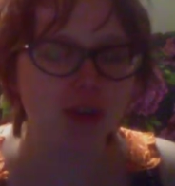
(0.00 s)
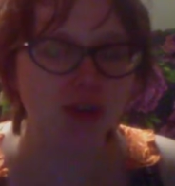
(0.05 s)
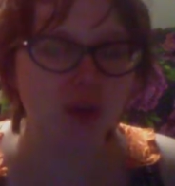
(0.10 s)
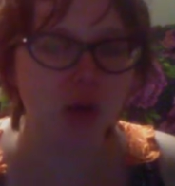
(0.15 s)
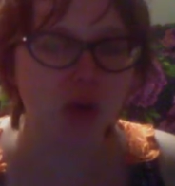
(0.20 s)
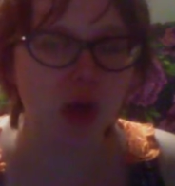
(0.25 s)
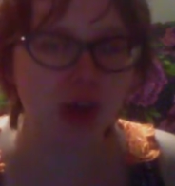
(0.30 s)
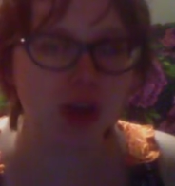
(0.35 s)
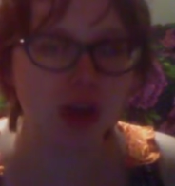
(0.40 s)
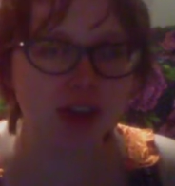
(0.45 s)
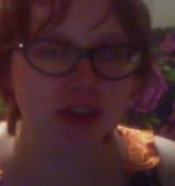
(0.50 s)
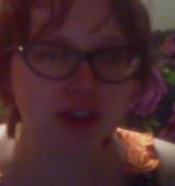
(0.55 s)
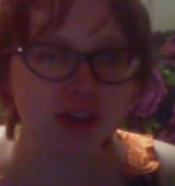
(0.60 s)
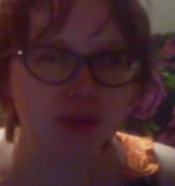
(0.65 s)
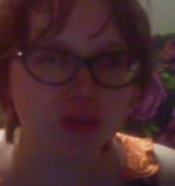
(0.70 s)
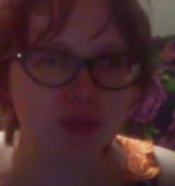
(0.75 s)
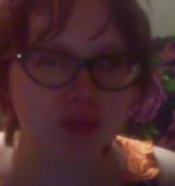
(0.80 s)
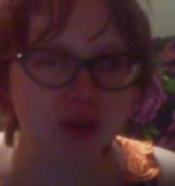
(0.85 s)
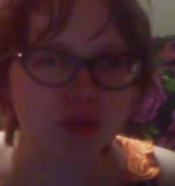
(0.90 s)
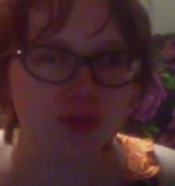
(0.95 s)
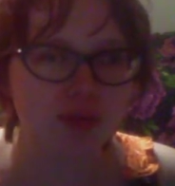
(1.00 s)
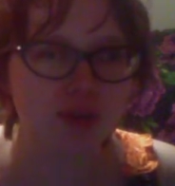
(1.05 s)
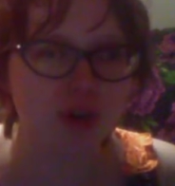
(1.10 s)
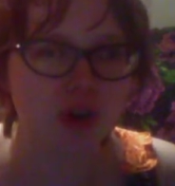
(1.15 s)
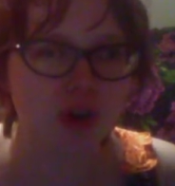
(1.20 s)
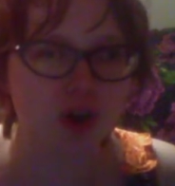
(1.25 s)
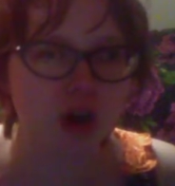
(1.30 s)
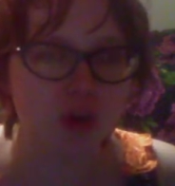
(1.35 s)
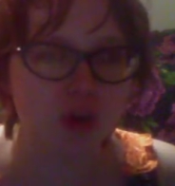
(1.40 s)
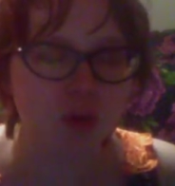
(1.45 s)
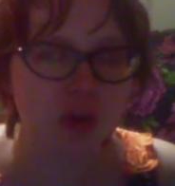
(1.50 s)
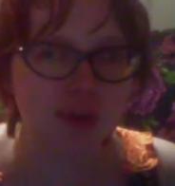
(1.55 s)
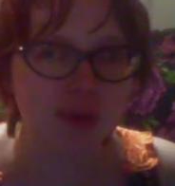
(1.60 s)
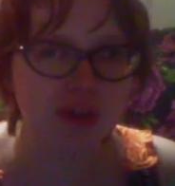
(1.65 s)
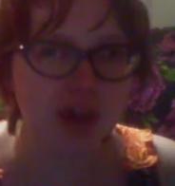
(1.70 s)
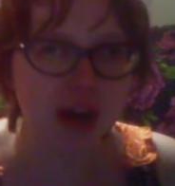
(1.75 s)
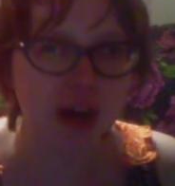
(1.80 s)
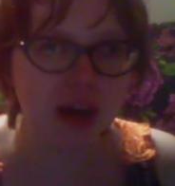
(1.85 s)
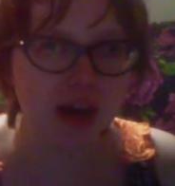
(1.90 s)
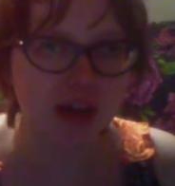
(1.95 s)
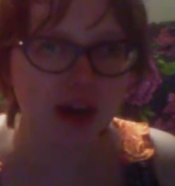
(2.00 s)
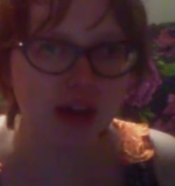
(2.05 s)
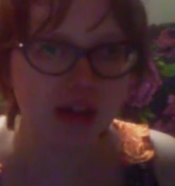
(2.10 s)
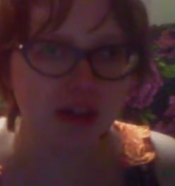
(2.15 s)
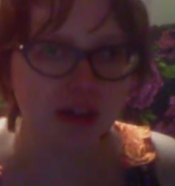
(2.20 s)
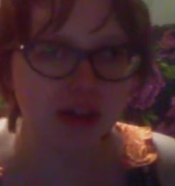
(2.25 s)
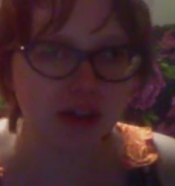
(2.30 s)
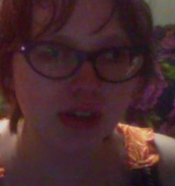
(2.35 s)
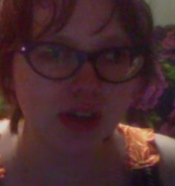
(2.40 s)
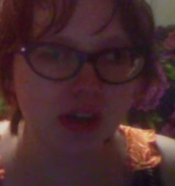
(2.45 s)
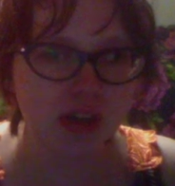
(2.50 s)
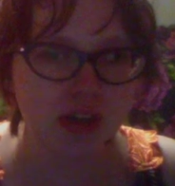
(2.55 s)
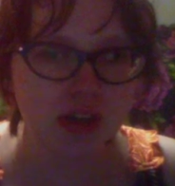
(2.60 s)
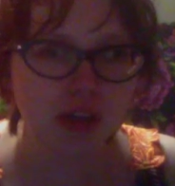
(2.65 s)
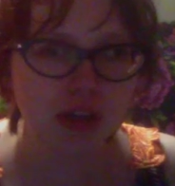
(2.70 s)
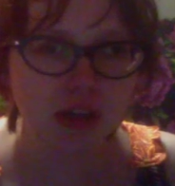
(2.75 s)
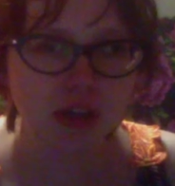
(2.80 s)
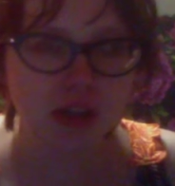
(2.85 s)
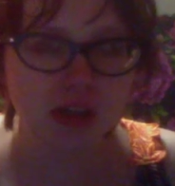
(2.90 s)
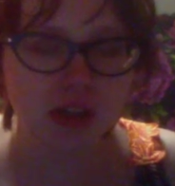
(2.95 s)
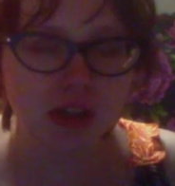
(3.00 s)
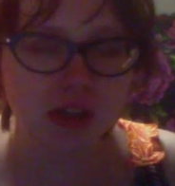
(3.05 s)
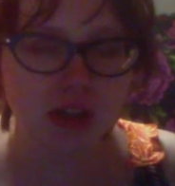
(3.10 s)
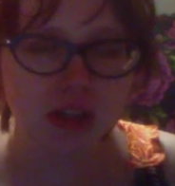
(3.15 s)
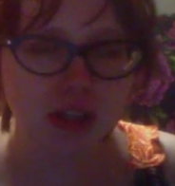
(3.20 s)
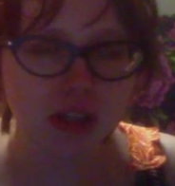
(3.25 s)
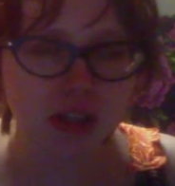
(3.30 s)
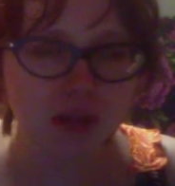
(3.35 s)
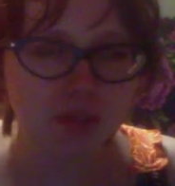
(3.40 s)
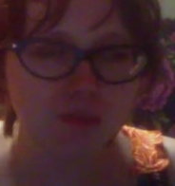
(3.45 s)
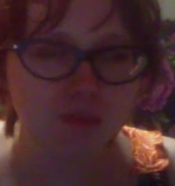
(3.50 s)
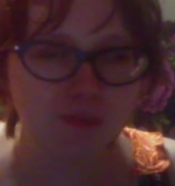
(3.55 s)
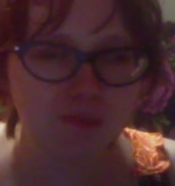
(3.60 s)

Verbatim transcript: a lot, and so far we've had, uh,